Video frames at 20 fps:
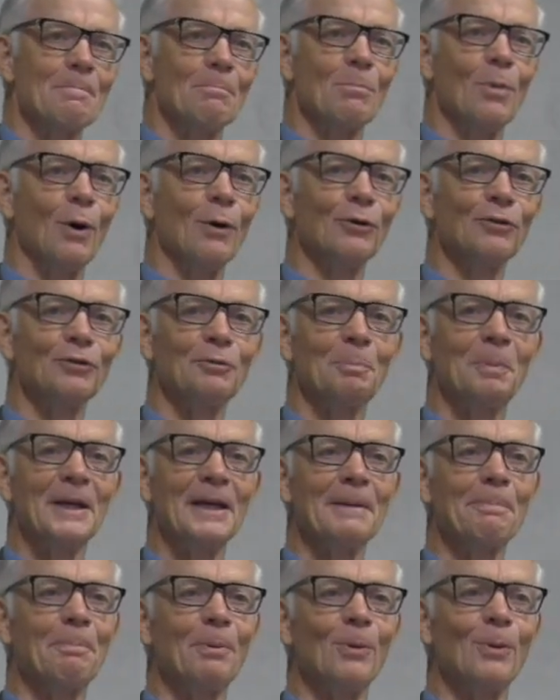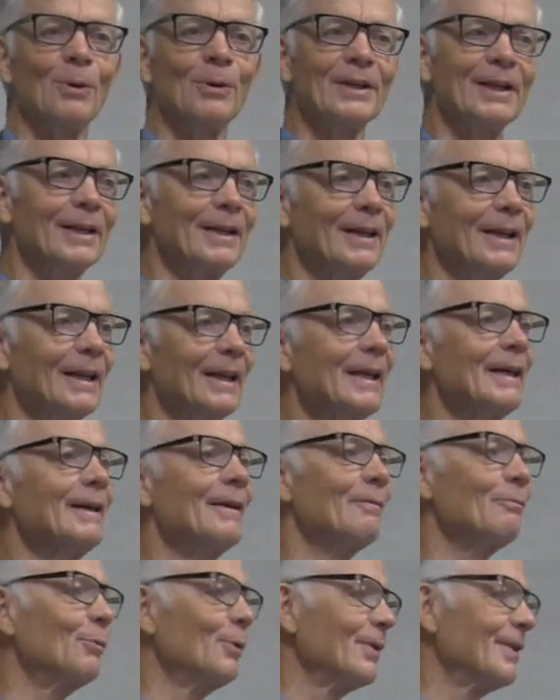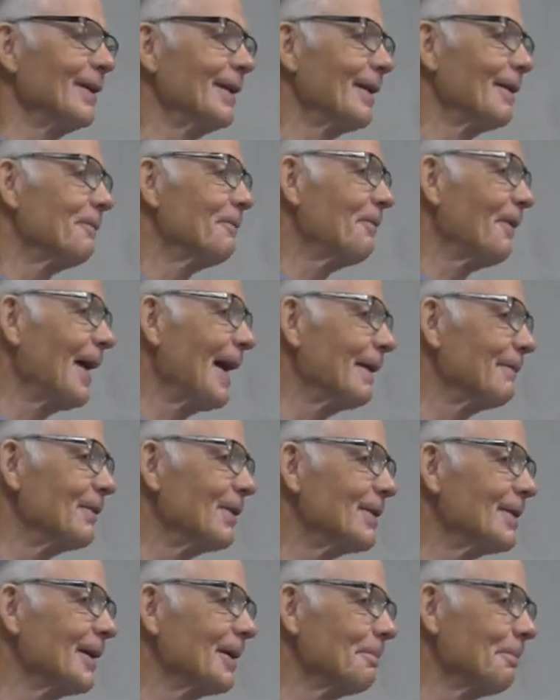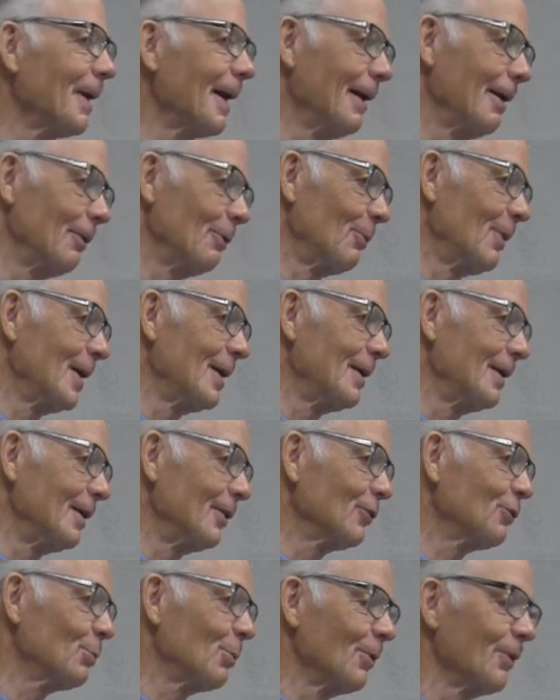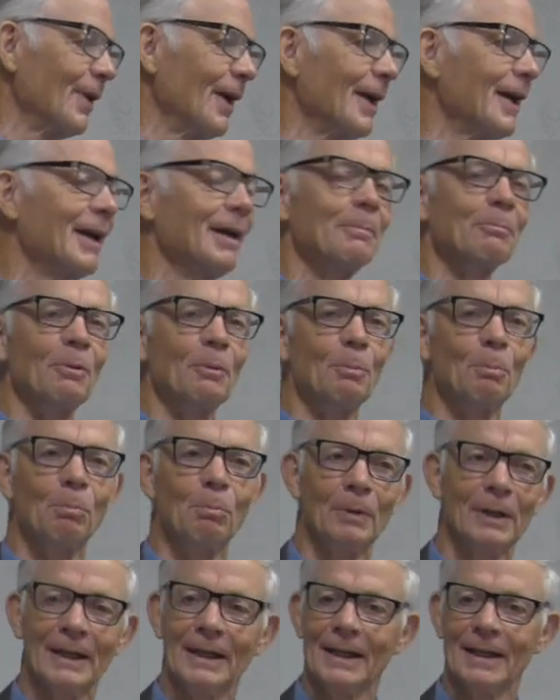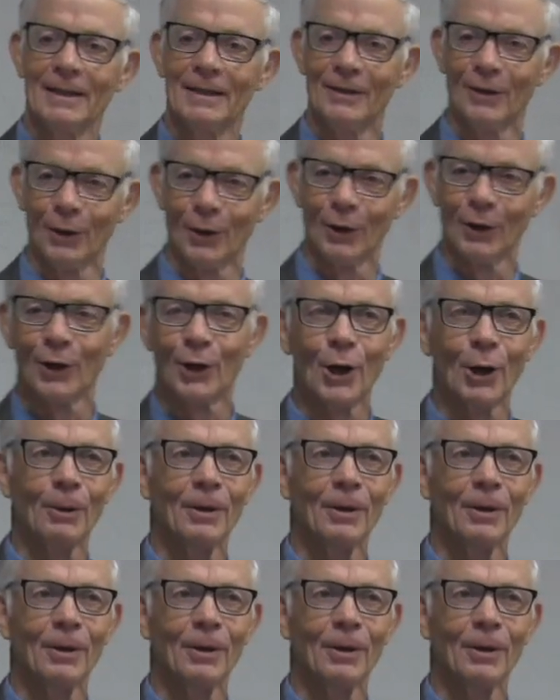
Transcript: Most people didn't live within a 5 to 10 mile radius where they could lead their